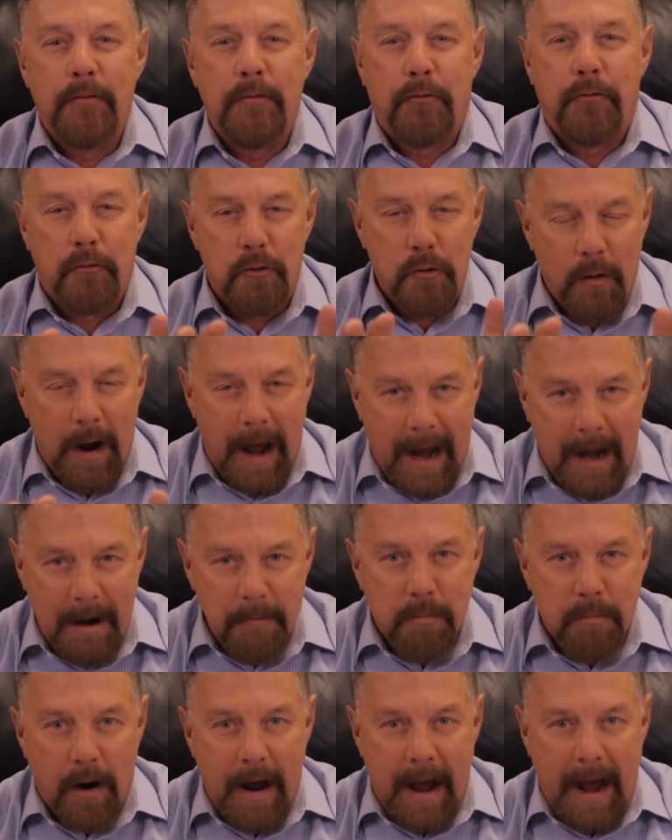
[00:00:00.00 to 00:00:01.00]
through
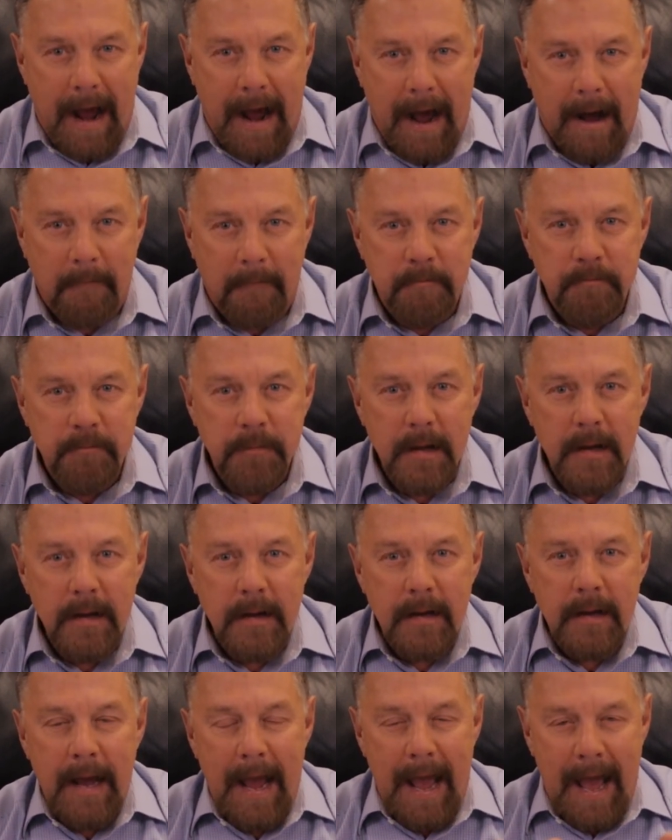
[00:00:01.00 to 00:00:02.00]
Abraham
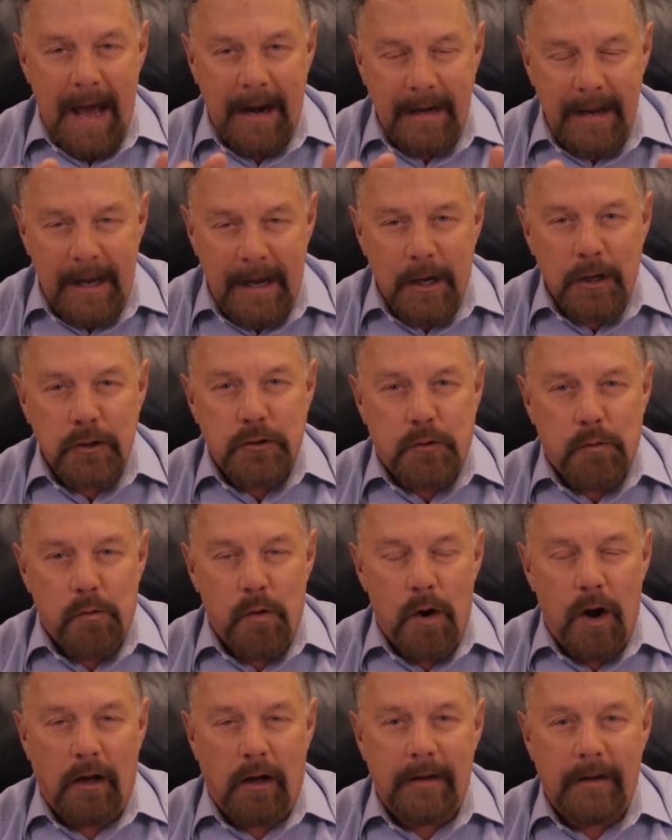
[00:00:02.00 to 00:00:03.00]
and
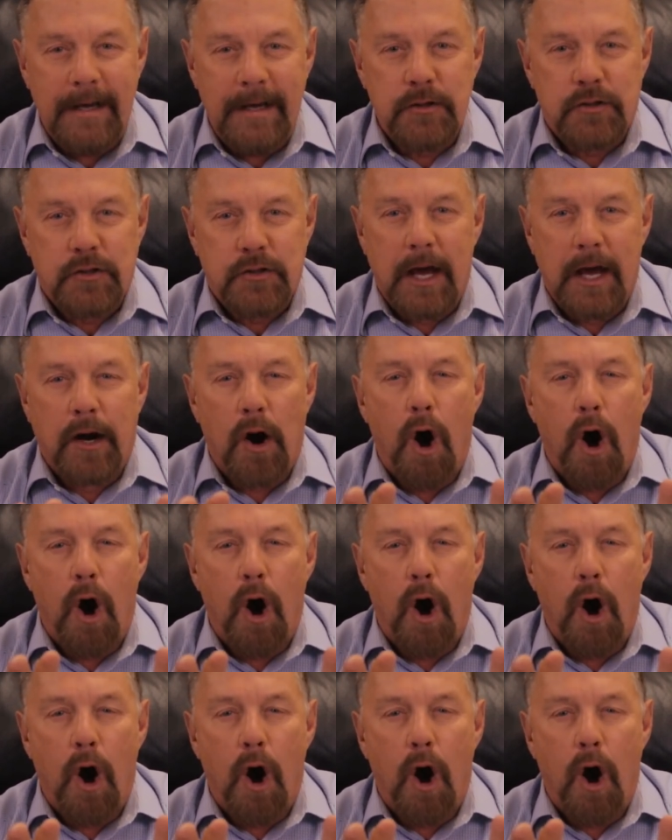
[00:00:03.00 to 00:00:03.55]
Israel, he said,